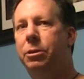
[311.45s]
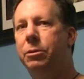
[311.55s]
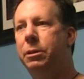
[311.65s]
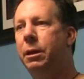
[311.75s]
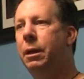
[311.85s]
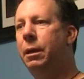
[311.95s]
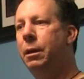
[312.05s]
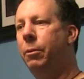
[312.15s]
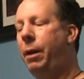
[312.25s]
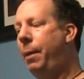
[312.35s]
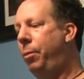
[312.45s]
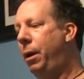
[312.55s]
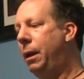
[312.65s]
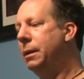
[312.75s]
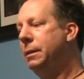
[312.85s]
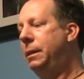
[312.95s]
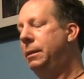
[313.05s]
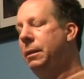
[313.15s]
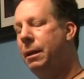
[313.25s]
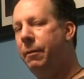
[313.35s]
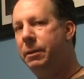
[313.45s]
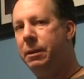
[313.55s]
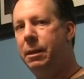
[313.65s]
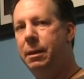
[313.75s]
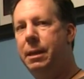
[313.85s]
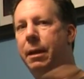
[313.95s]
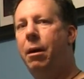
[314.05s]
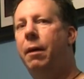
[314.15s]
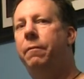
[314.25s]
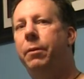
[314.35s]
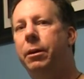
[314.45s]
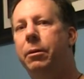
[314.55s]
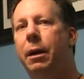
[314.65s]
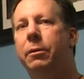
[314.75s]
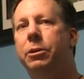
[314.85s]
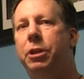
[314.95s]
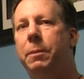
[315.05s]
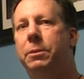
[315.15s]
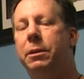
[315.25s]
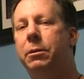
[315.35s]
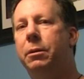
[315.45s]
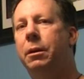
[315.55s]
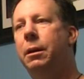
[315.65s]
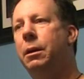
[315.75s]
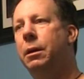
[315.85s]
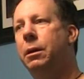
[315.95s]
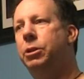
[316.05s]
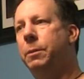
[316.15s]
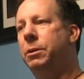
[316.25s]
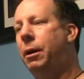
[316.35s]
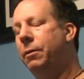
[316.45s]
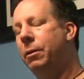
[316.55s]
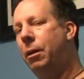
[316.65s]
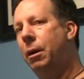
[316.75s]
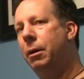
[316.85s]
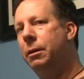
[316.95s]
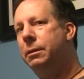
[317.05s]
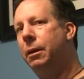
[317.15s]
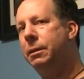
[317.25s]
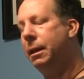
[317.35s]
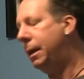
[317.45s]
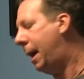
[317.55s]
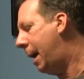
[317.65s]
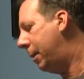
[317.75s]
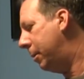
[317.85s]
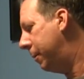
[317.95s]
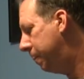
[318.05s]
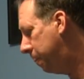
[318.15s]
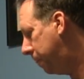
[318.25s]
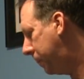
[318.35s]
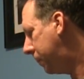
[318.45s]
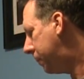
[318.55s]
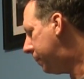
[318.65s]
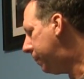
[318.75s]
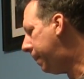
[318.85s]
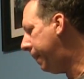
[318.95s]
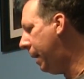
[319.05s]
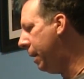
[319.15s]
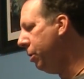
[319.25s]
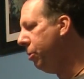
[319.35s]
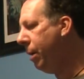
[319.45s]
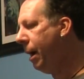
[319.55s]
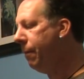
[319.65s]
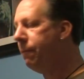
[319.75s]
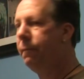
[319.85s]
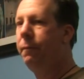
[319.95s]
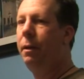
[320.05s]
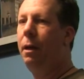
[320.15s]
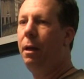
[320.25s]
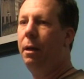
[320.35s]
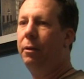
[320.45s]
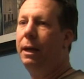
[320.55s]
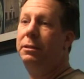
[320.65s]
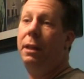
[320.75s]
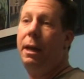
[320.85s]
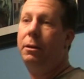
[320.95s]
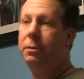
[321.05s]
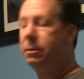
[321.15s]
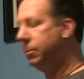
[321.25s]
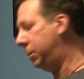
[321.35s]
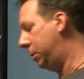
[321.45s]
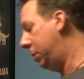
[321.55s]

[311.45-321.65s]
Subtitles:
It's usually what I bring. And it's easy to obviously take off when you're out in Jeeps and your Jeeps are out there longer and it starts getting hotter and you have lots of layers.